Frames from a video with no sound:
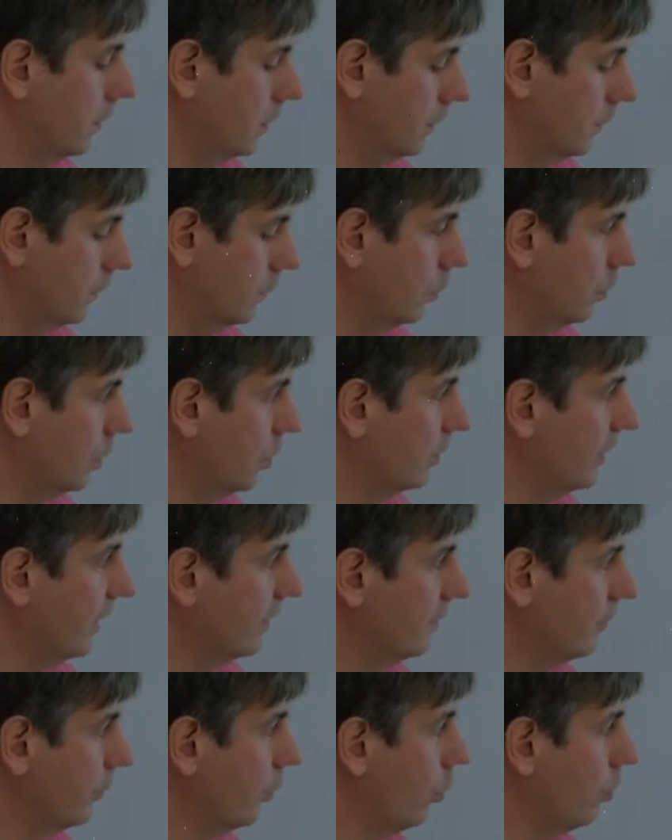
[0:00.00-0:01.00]
So we looked at
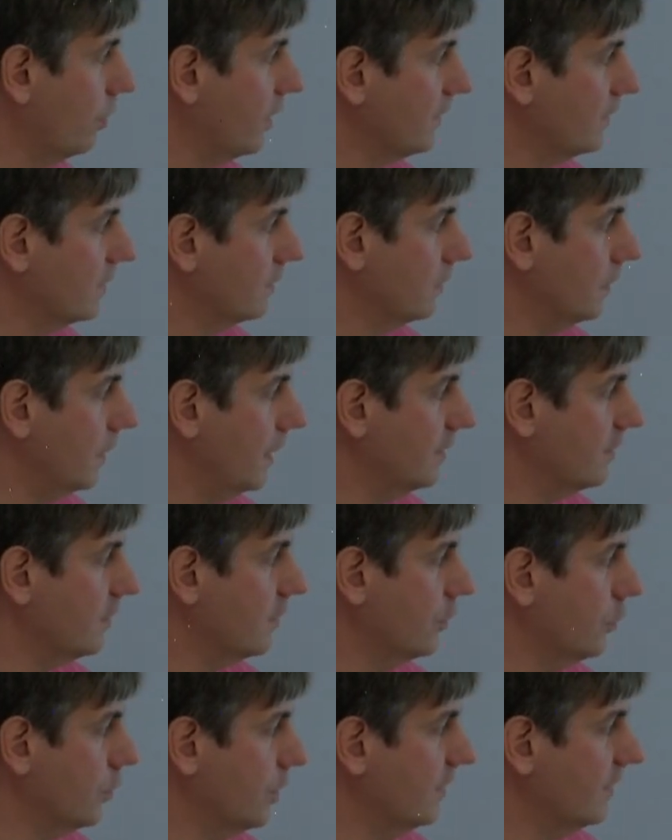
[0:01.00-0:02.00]
different orbits.
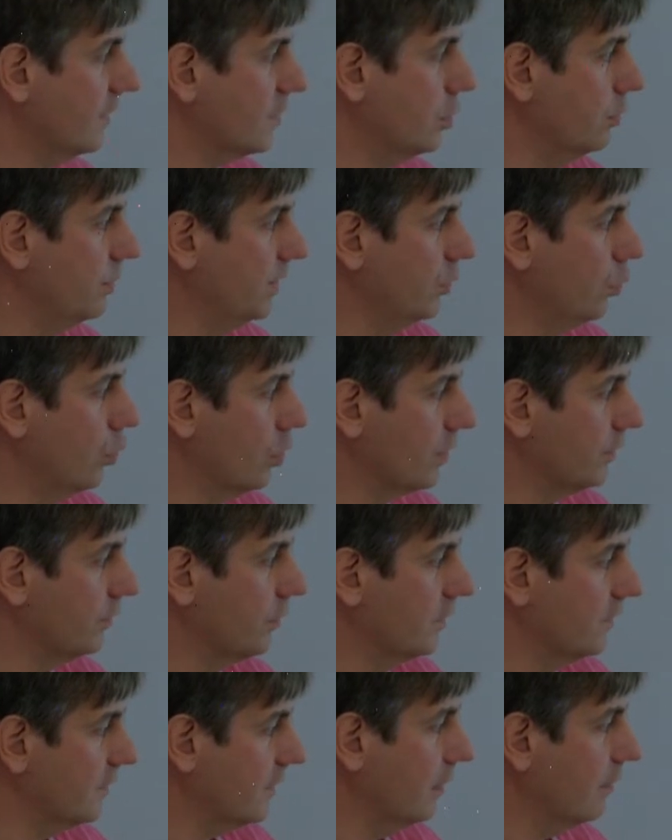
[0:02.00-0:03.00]
S3 is actually a bit worse for
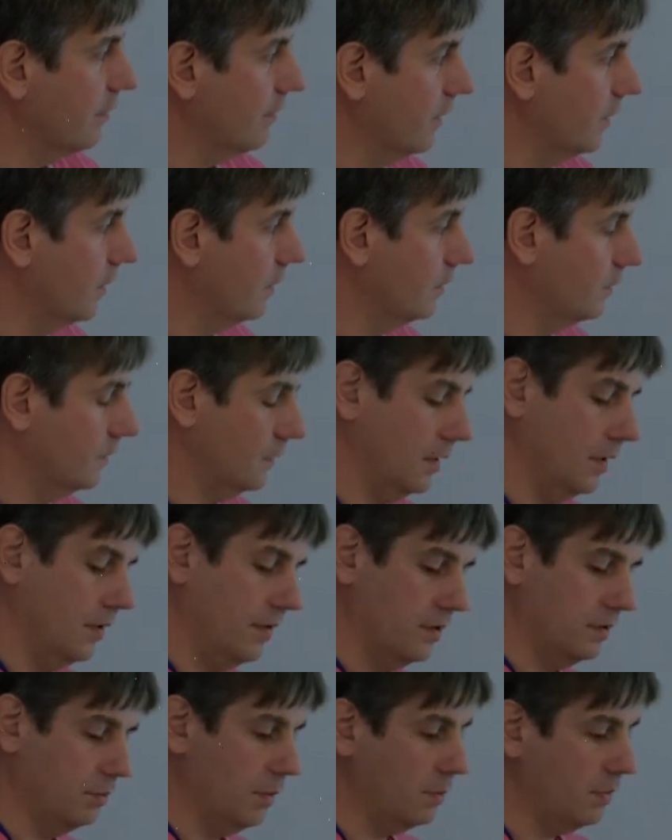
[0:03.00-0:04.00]
these kind of things.
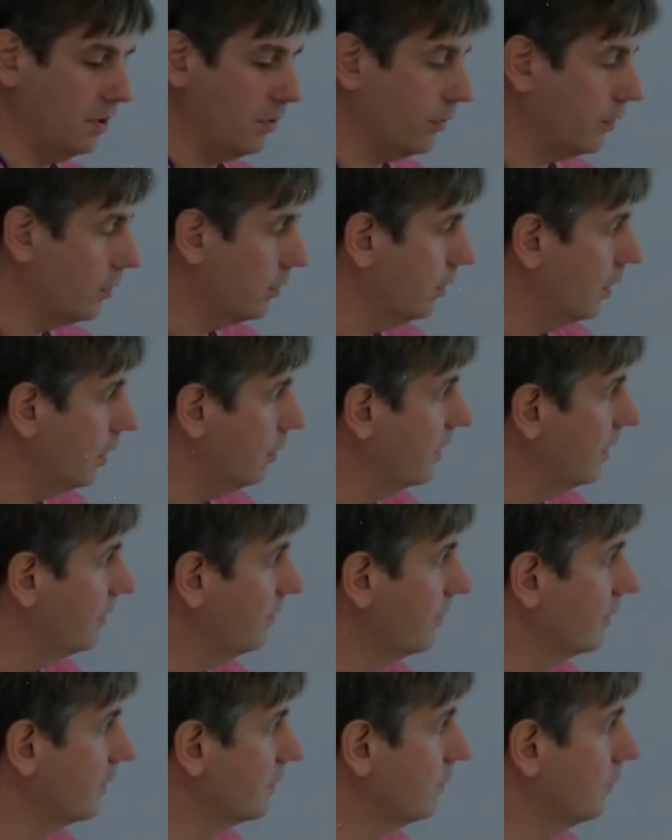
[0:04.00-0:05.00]
There's maybe other
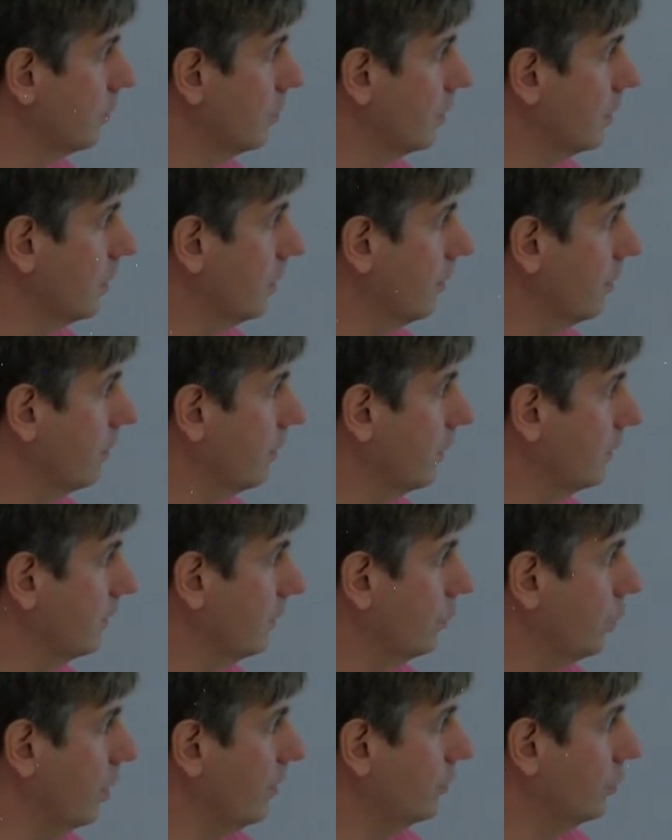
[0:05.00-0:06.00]
benefits for other things,
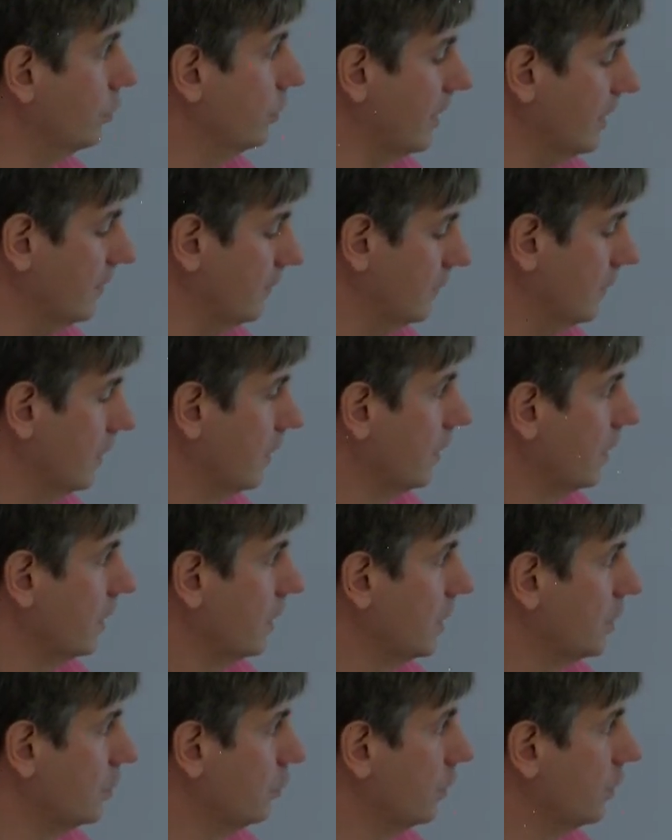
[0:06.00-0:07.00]
and we have to look at
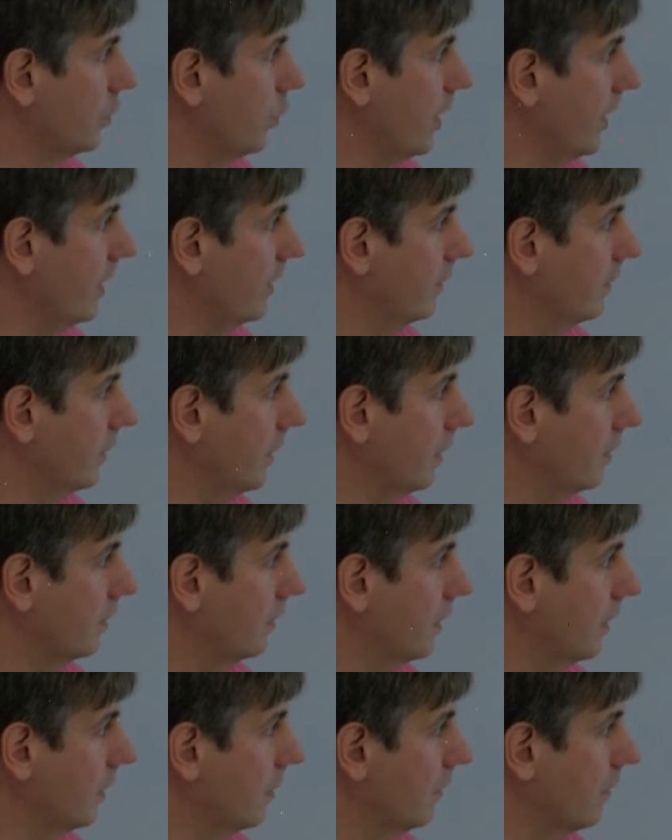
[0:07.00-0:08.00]
issues with rain
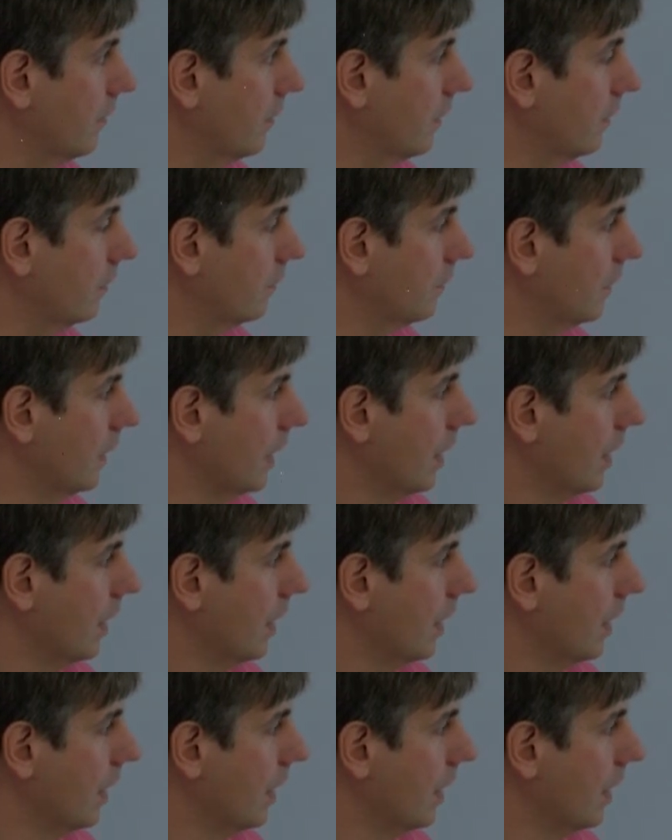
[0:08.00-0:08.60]
and things.